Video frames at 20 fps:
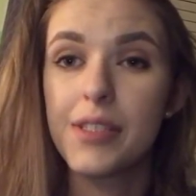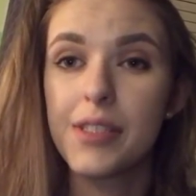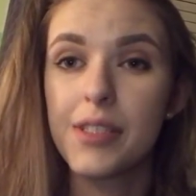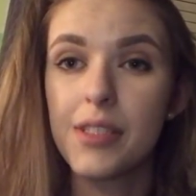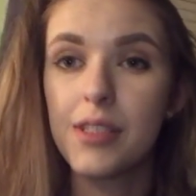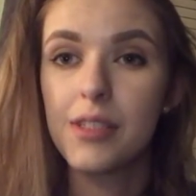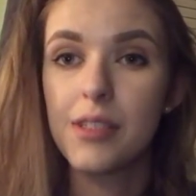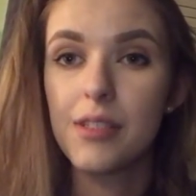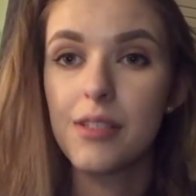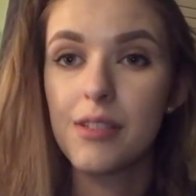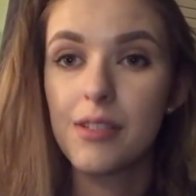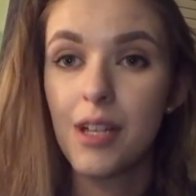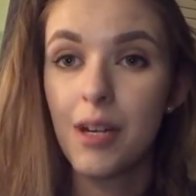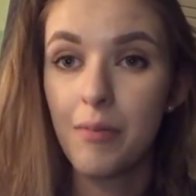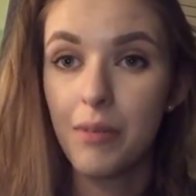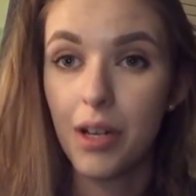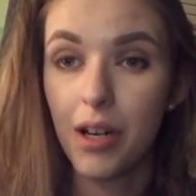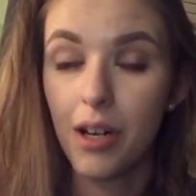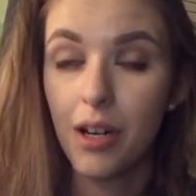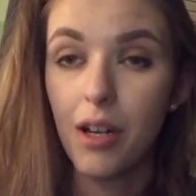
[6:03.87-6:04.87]
this
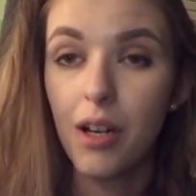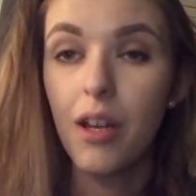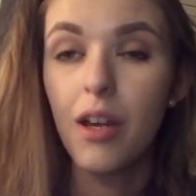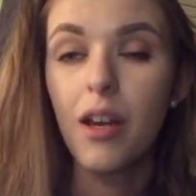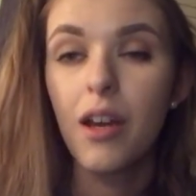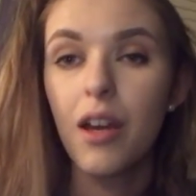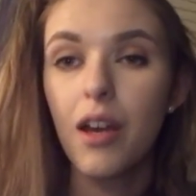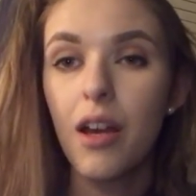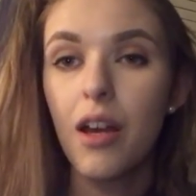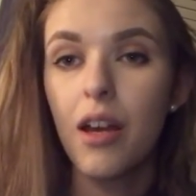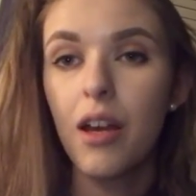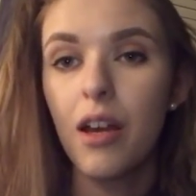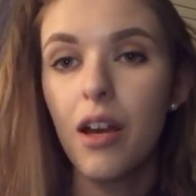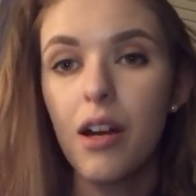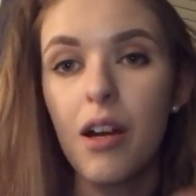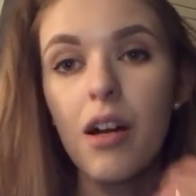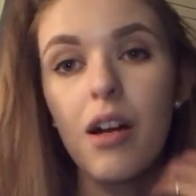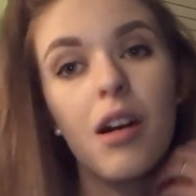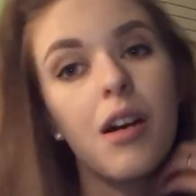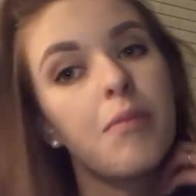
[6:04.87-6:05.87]
summer,
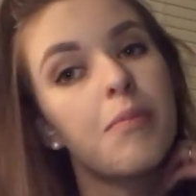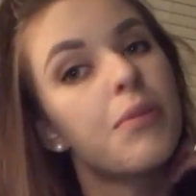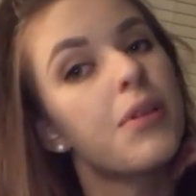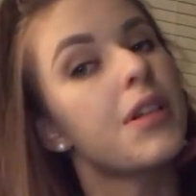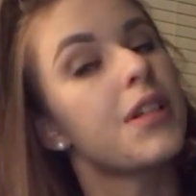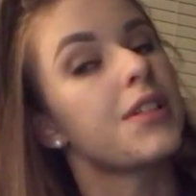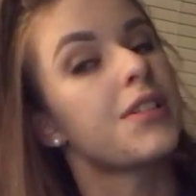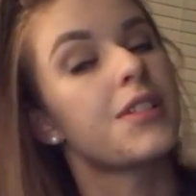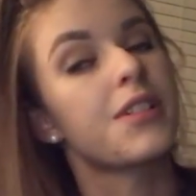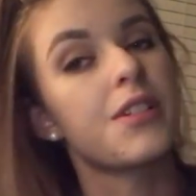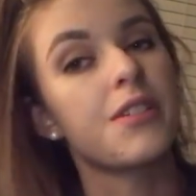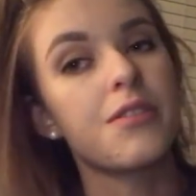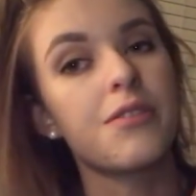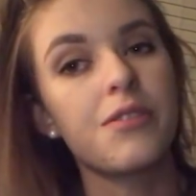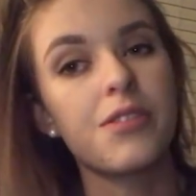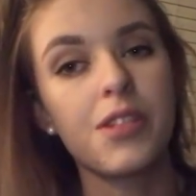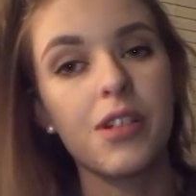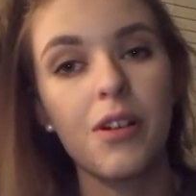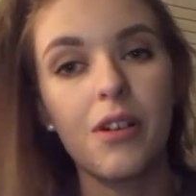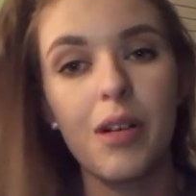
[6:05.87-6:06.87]
pretty
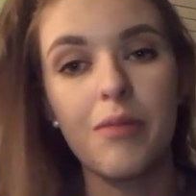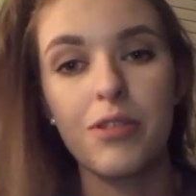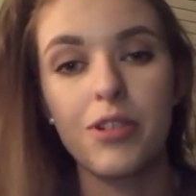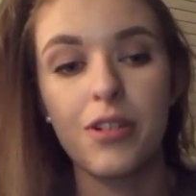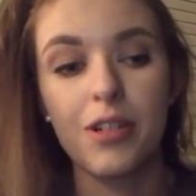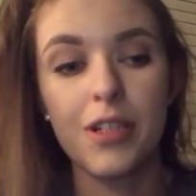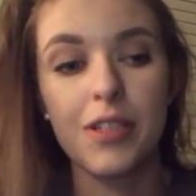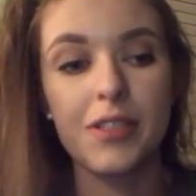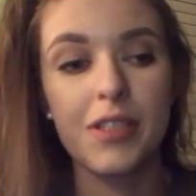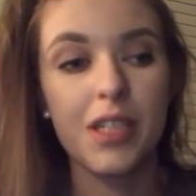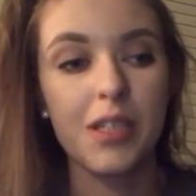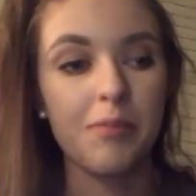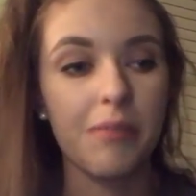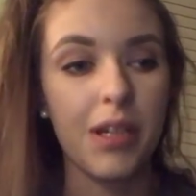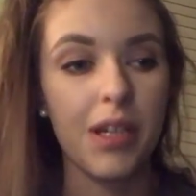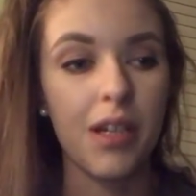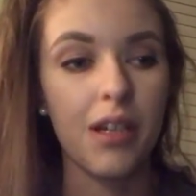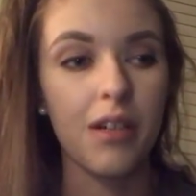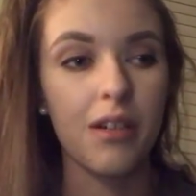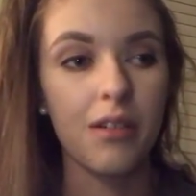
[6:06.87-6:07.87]
soon, so I'm sure
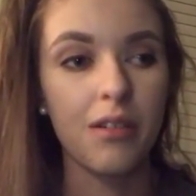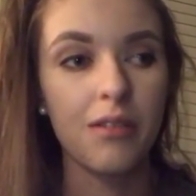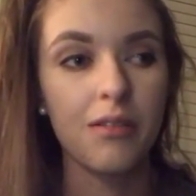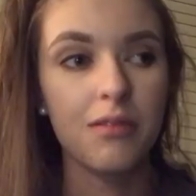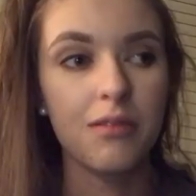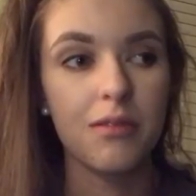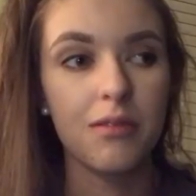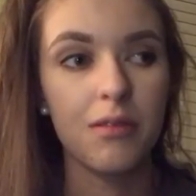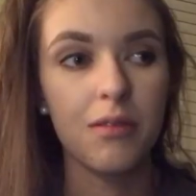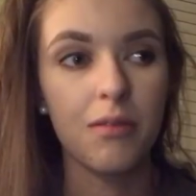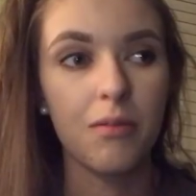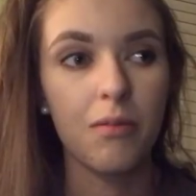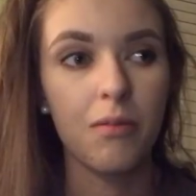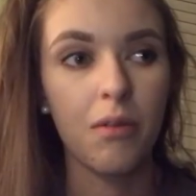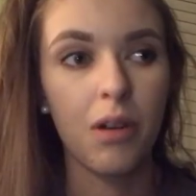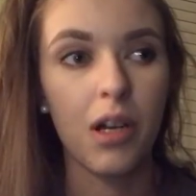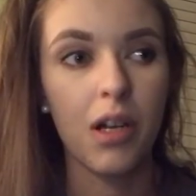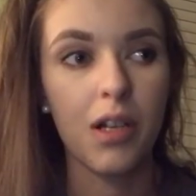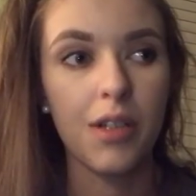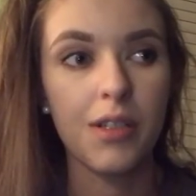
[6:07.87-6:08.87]
he's gonna be
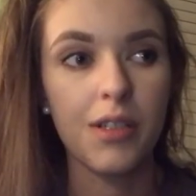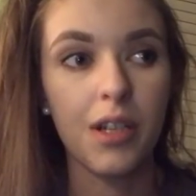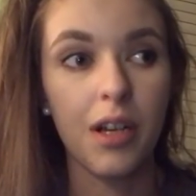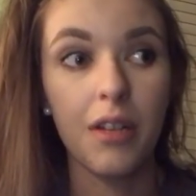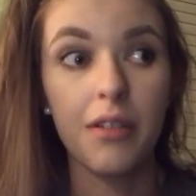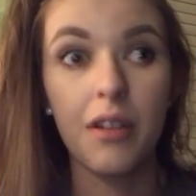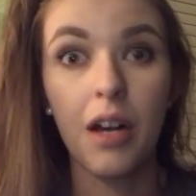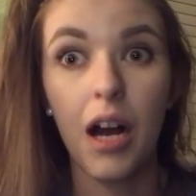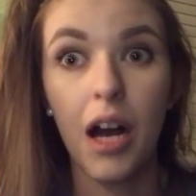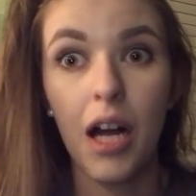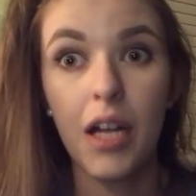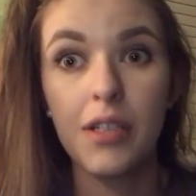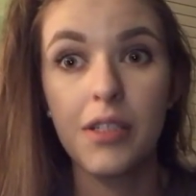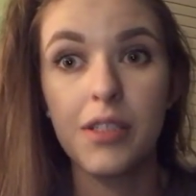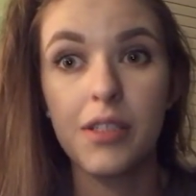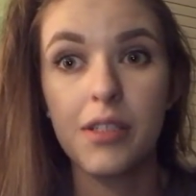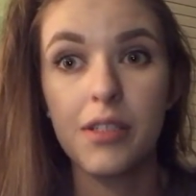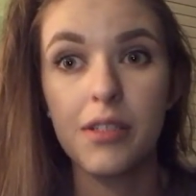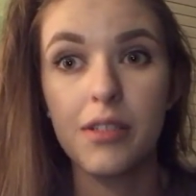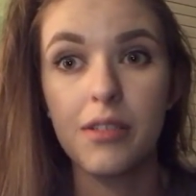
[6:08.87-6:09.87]
worked a
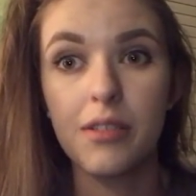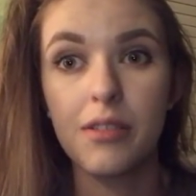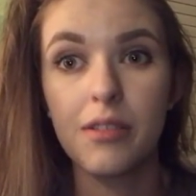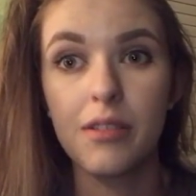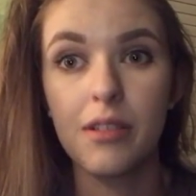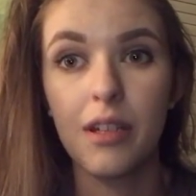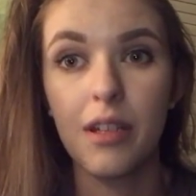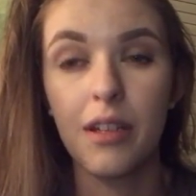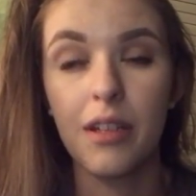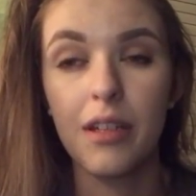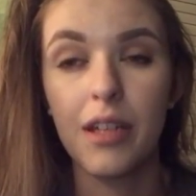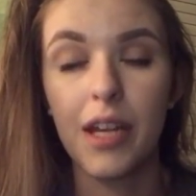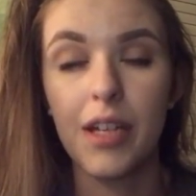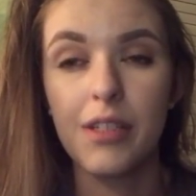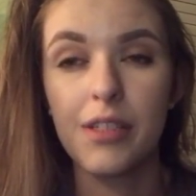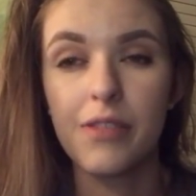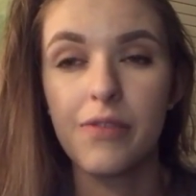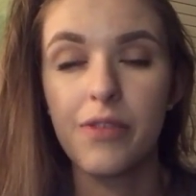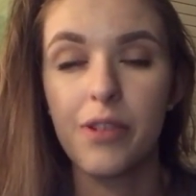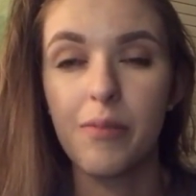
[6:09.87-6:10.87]
lot
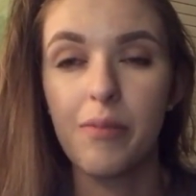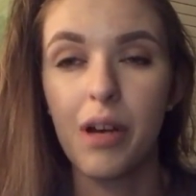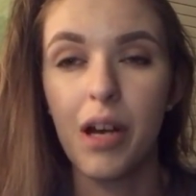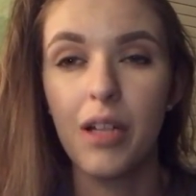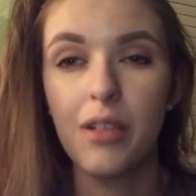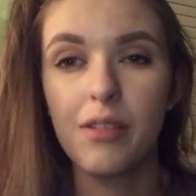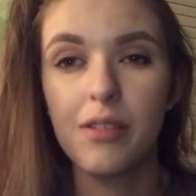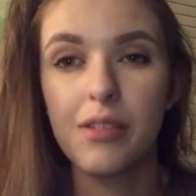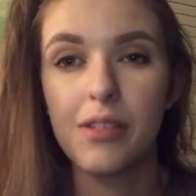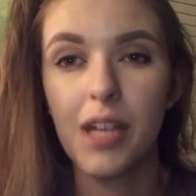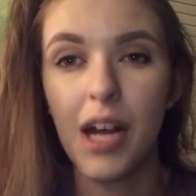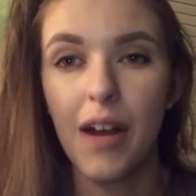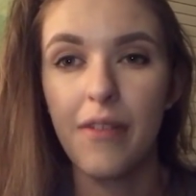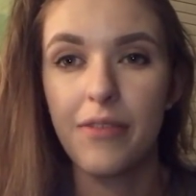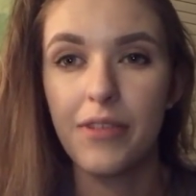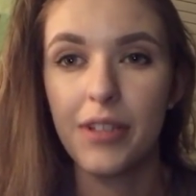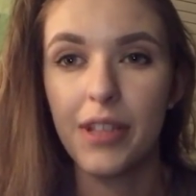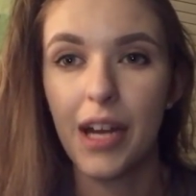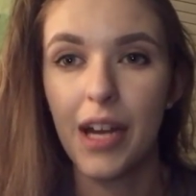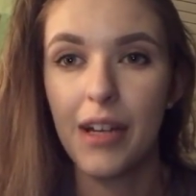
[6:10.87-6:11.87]
in the next few
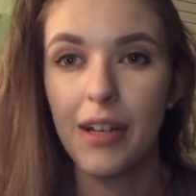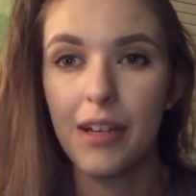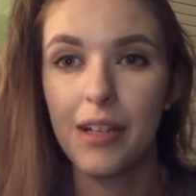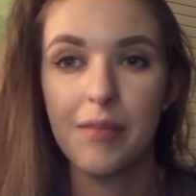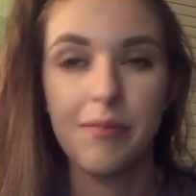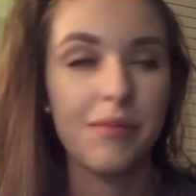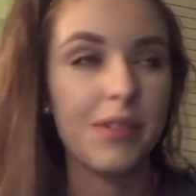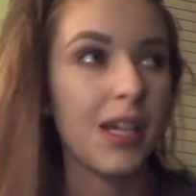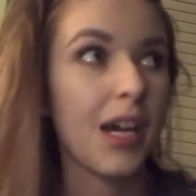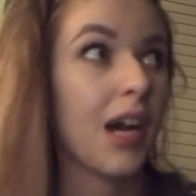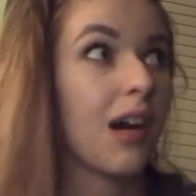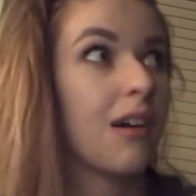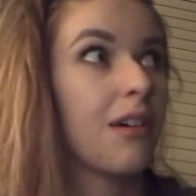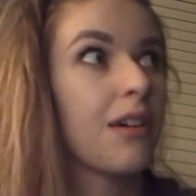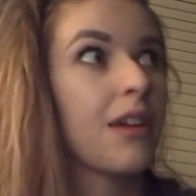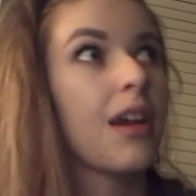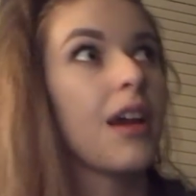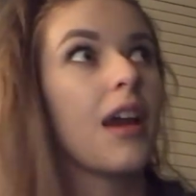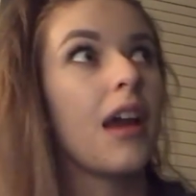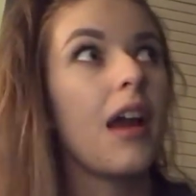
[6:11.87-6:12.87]
months after that
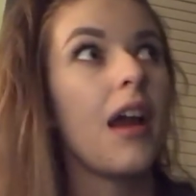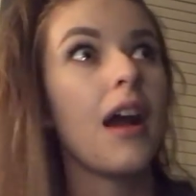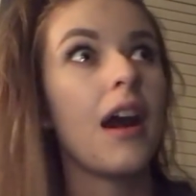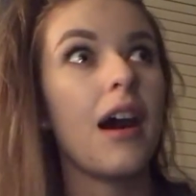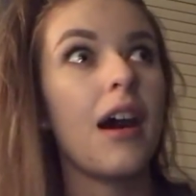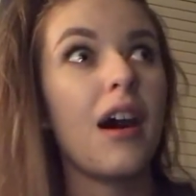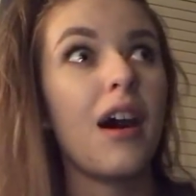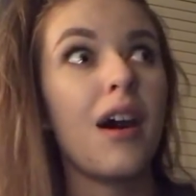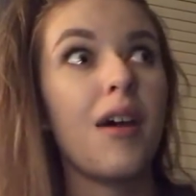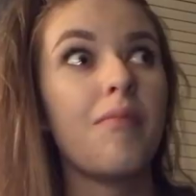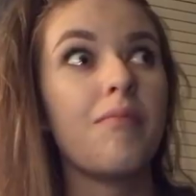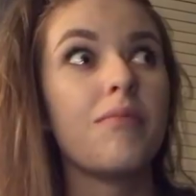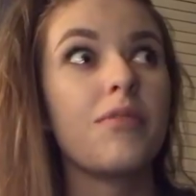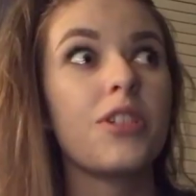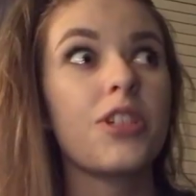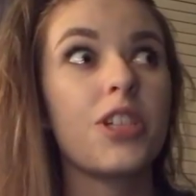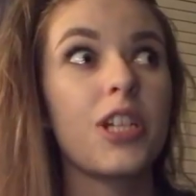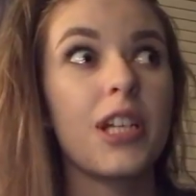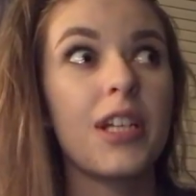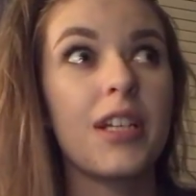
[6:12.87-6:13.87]
comes out.
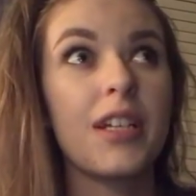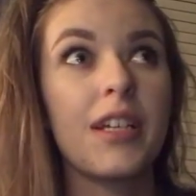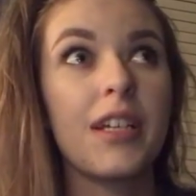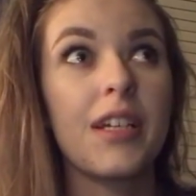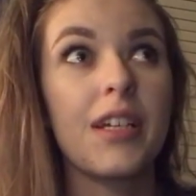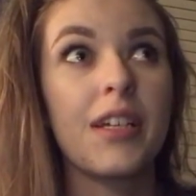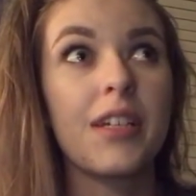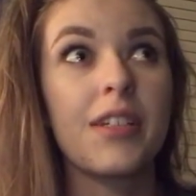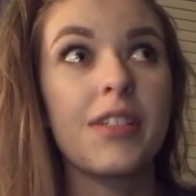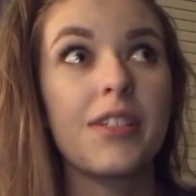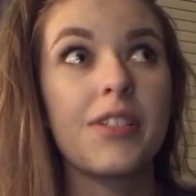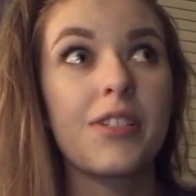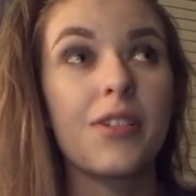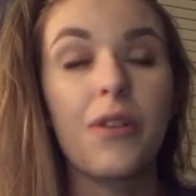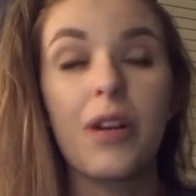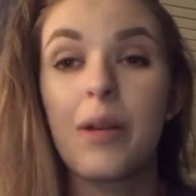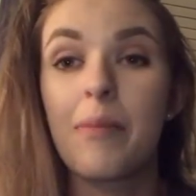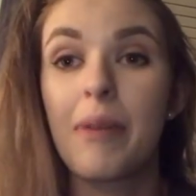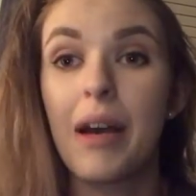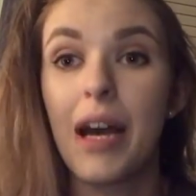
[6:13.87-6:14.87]
Jen
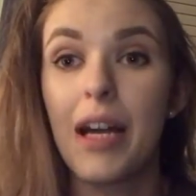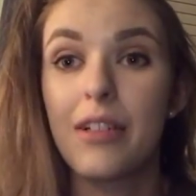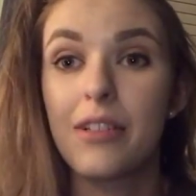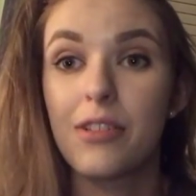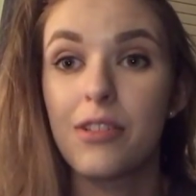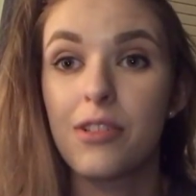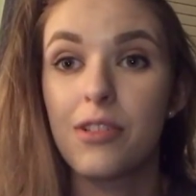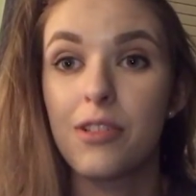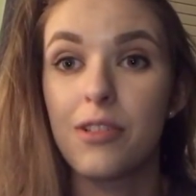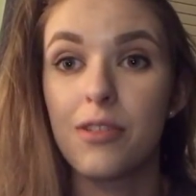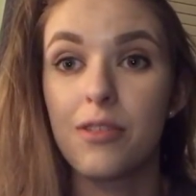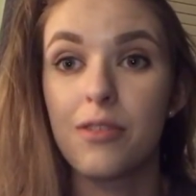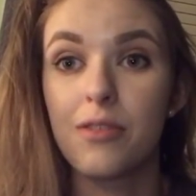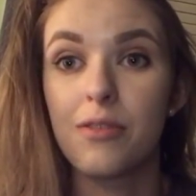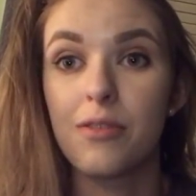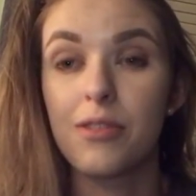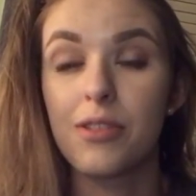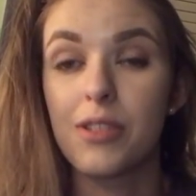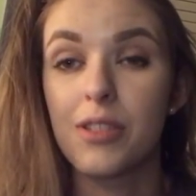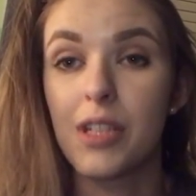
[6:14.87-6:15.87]
is going back
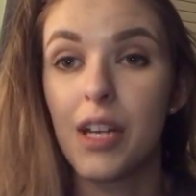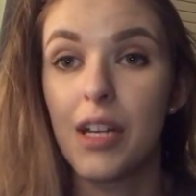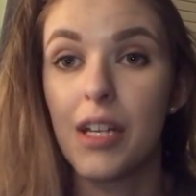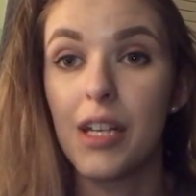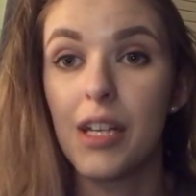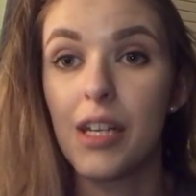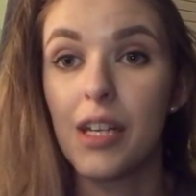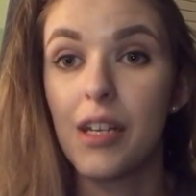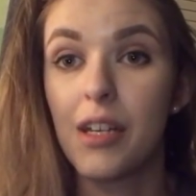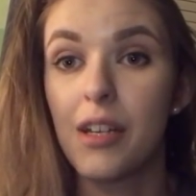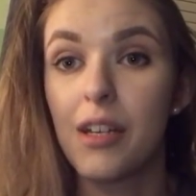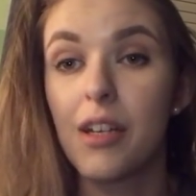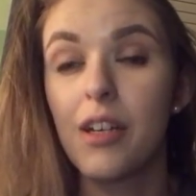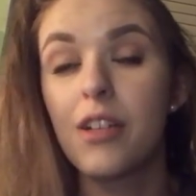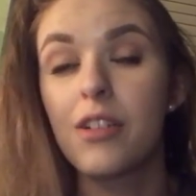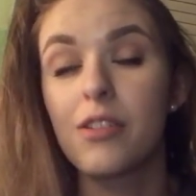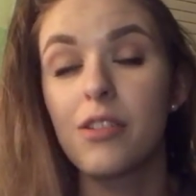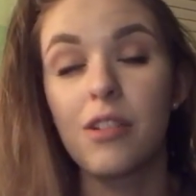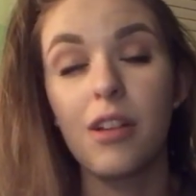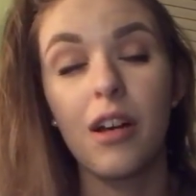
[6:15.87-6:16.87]
to
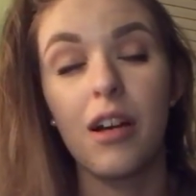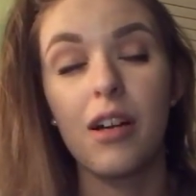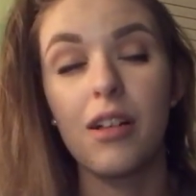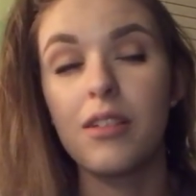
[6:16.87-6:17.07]
study